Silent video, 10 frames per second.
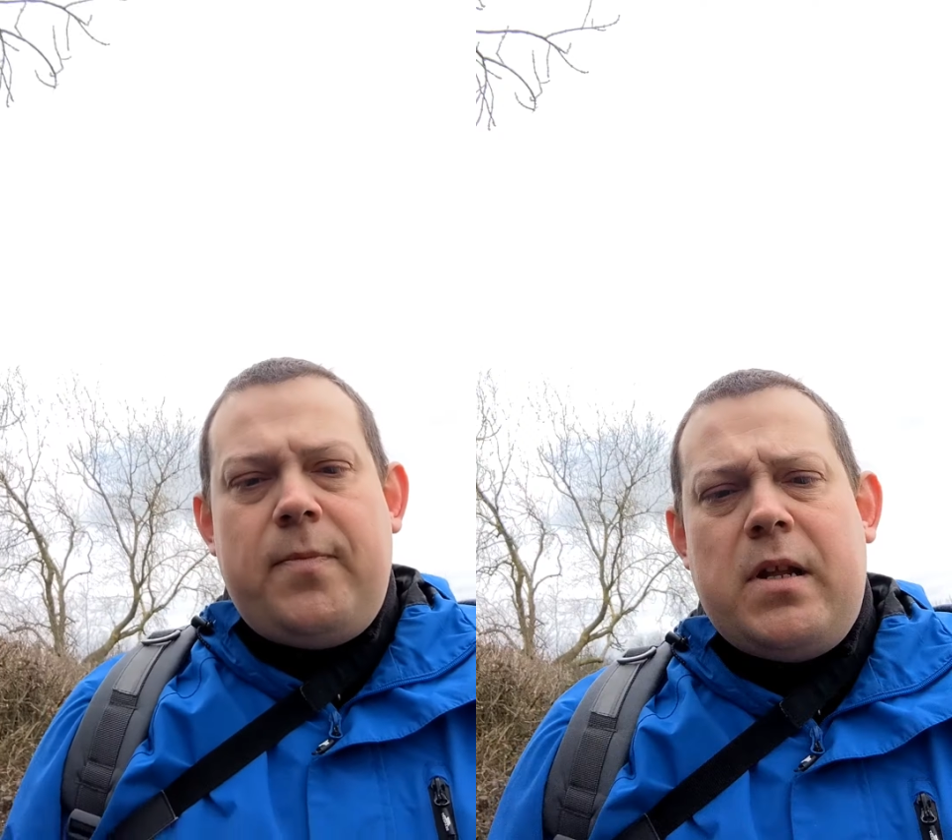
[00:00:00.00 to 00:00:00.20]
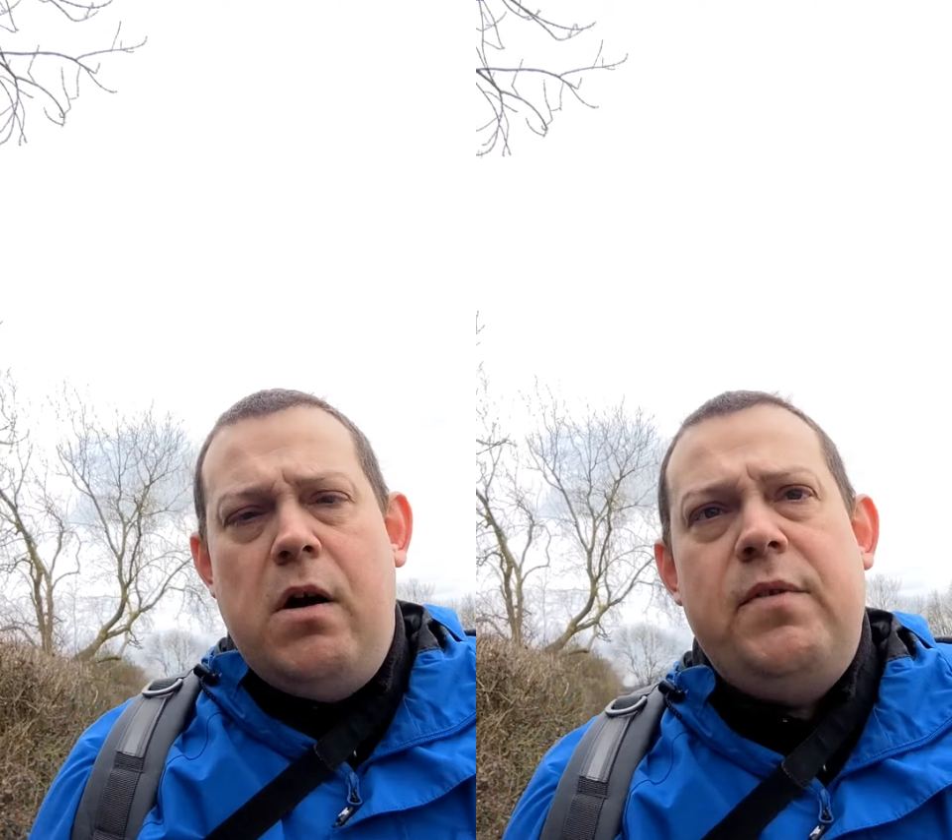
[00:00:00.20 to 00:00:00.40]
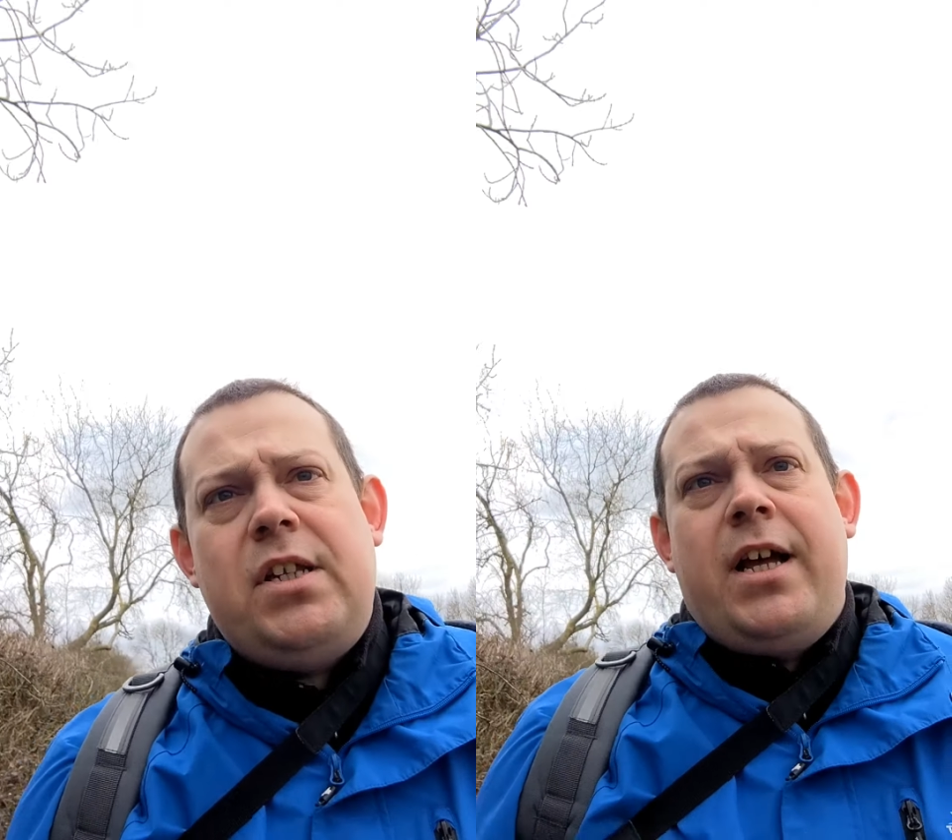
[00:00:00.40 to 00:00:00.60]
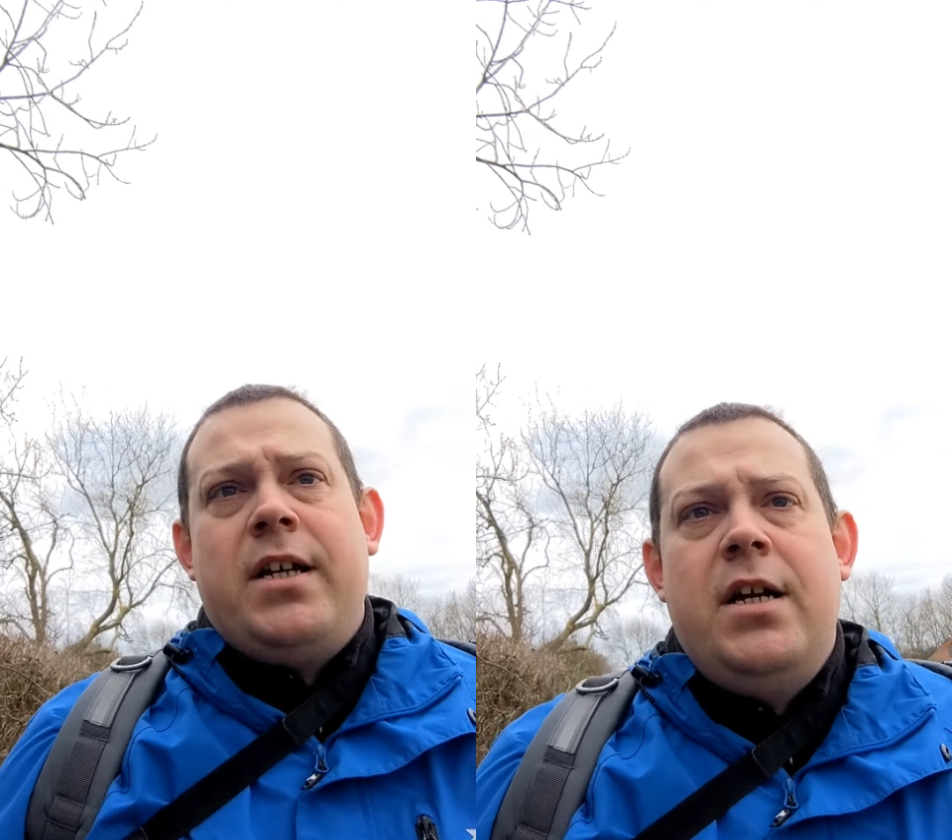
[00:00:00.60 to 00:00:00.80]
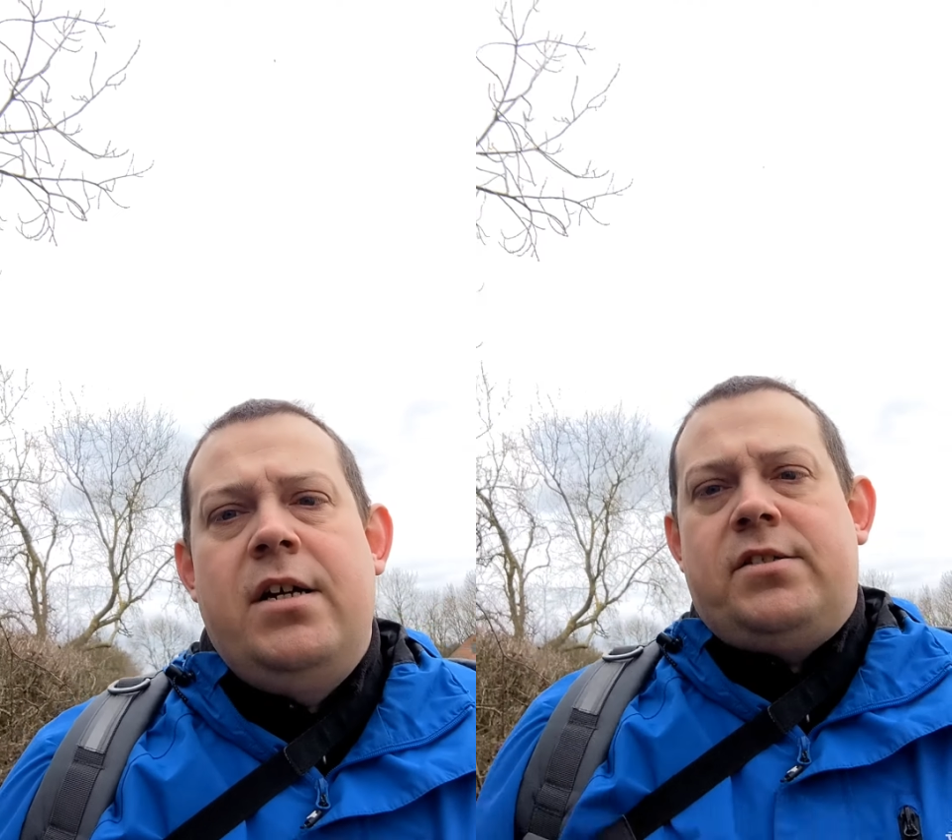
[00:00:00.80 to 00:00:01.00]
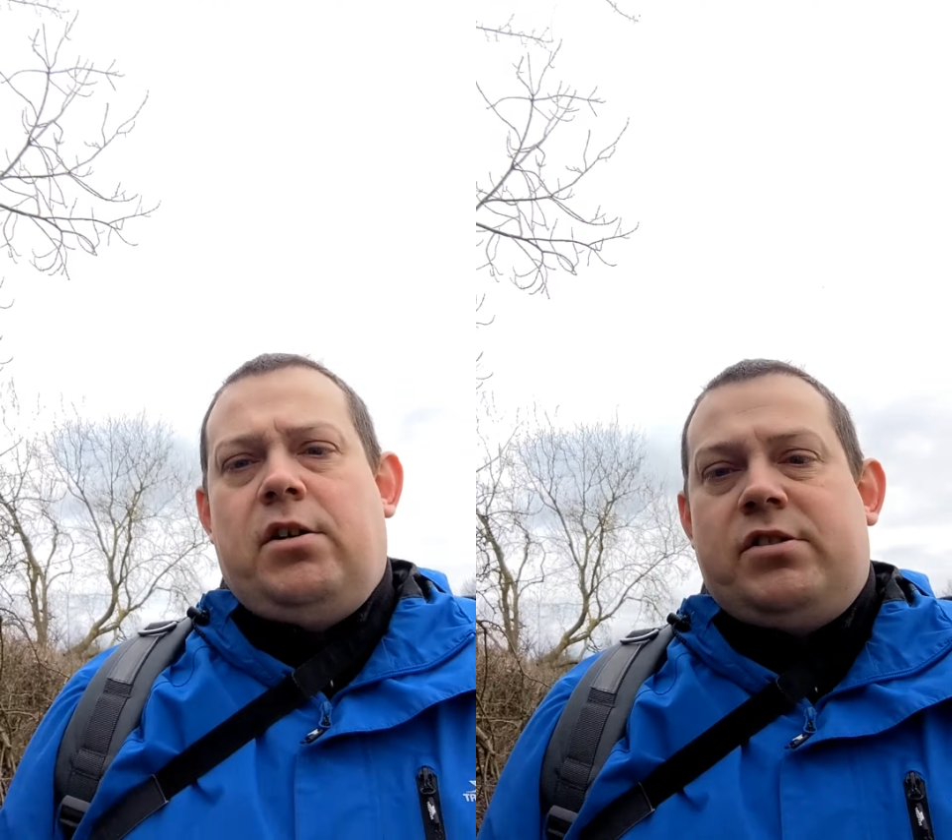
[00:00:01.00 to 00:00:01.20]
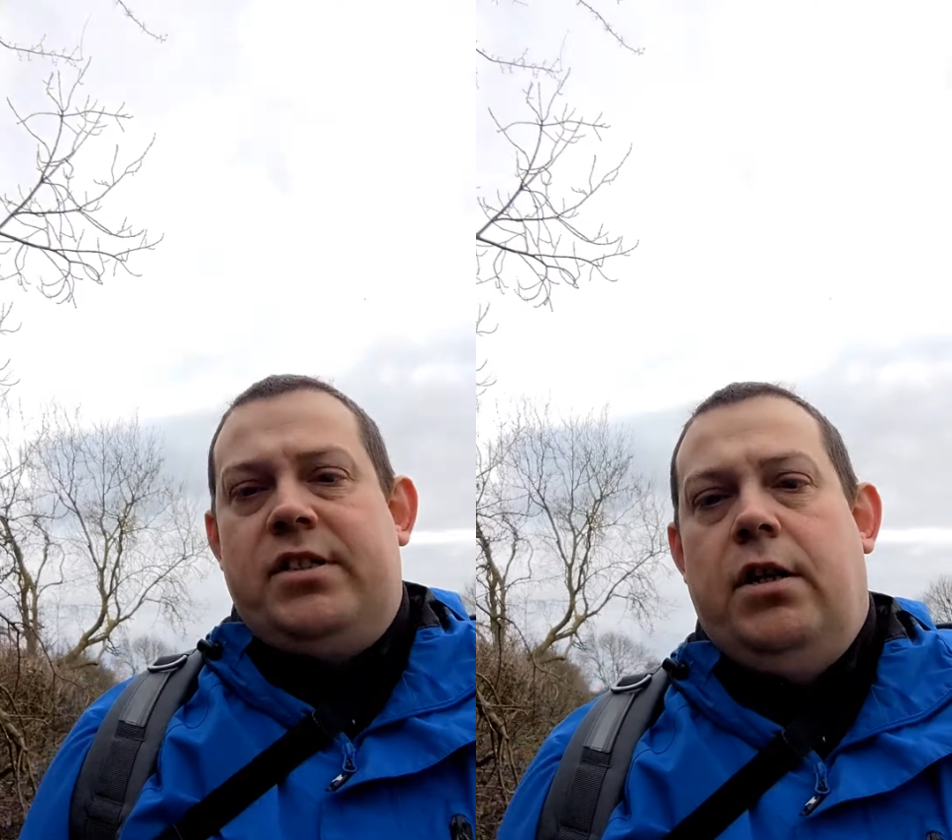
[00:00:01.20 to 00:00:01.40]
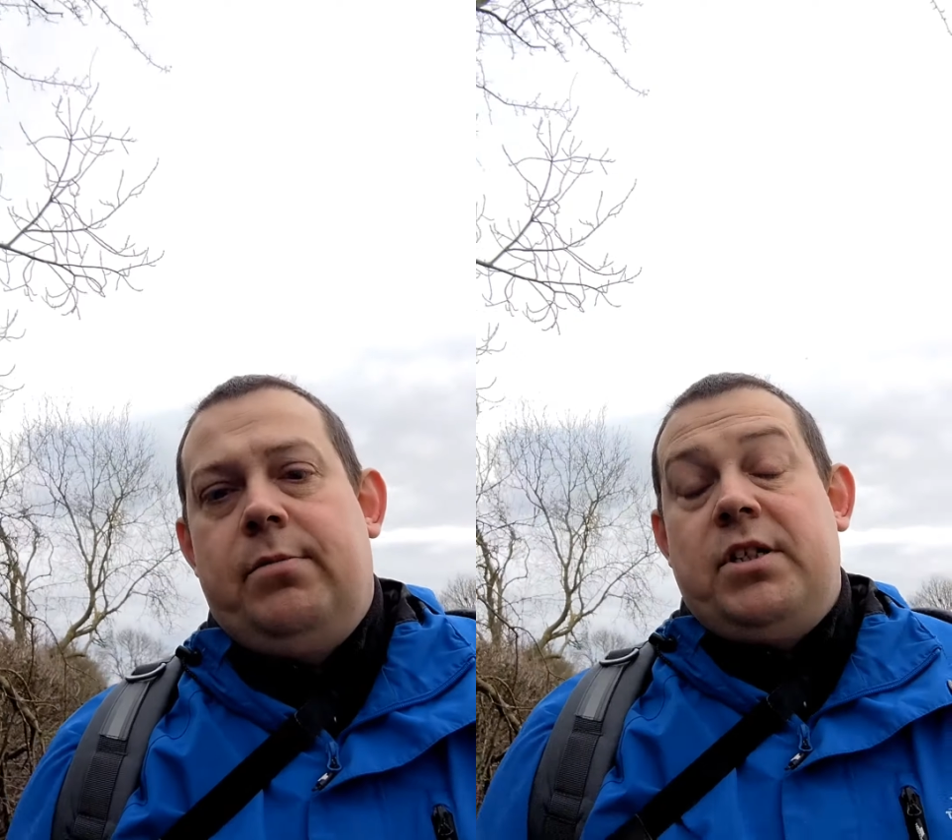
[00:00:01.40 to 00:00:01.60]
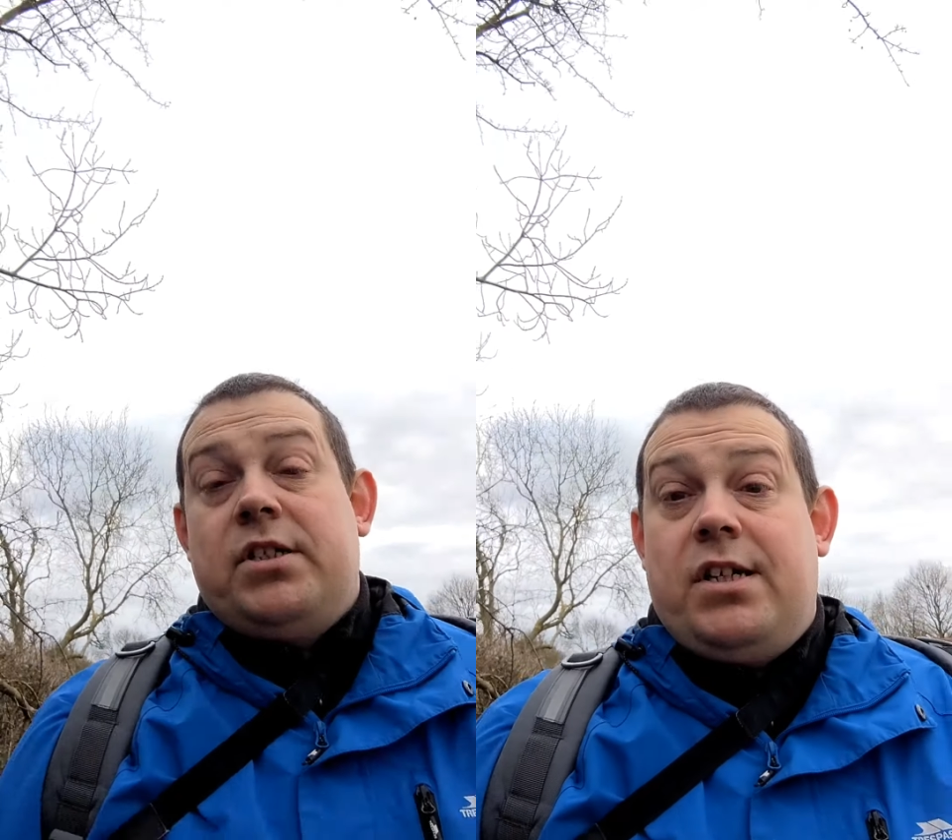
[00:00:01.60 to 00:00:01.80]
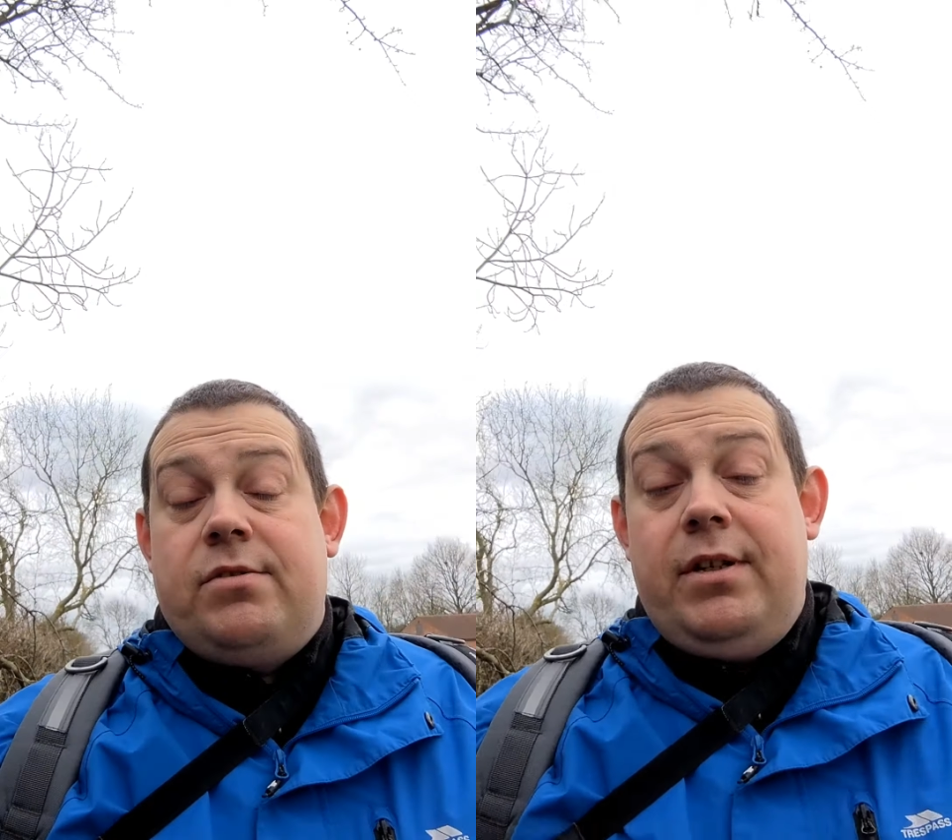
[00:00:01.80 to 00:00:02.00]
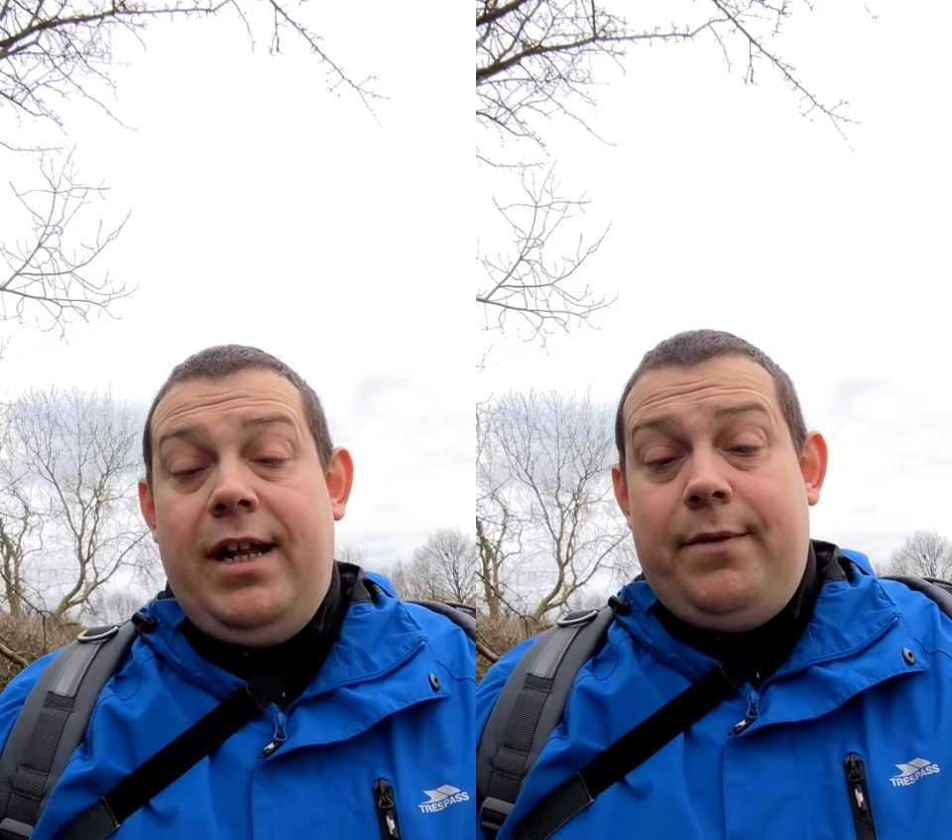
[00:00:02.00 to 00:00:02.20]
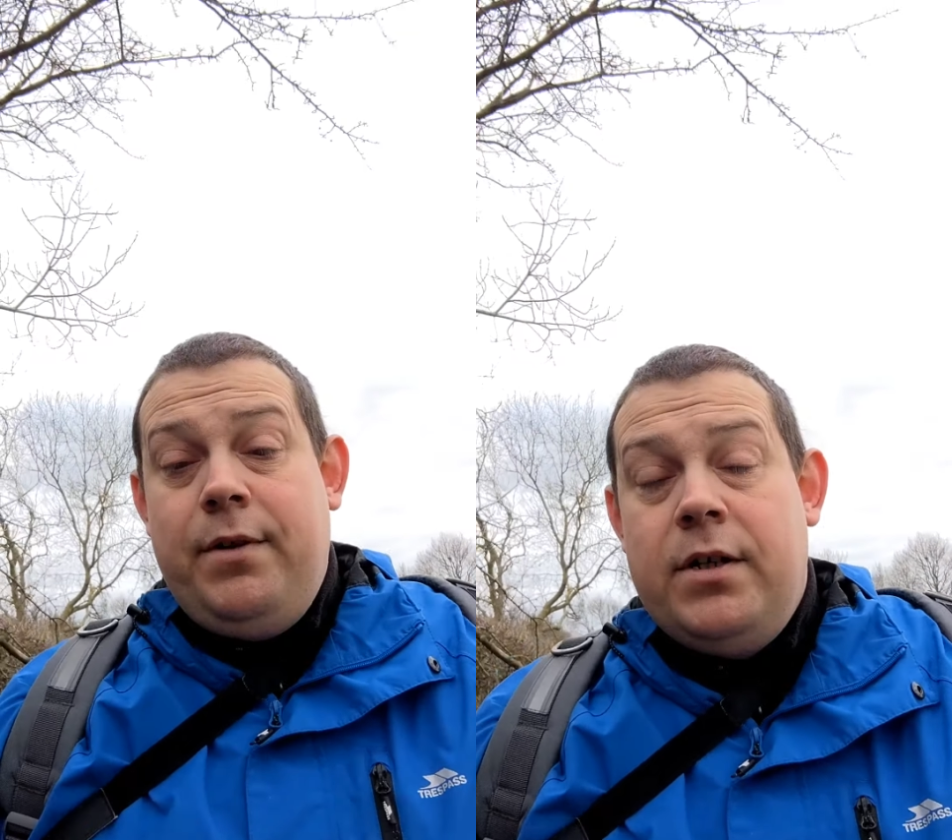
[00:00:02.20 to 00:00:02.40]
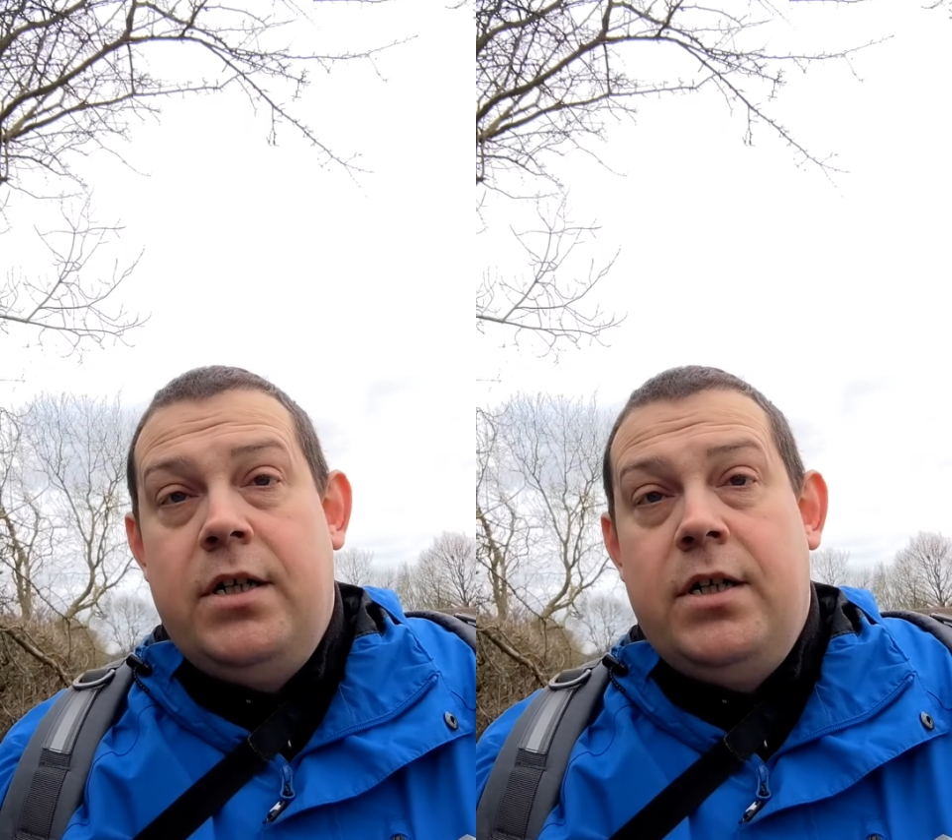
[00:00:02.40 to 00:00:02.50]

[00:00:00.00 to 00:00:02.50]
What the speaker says: Obviously starting in Derbyshire because that's where I live.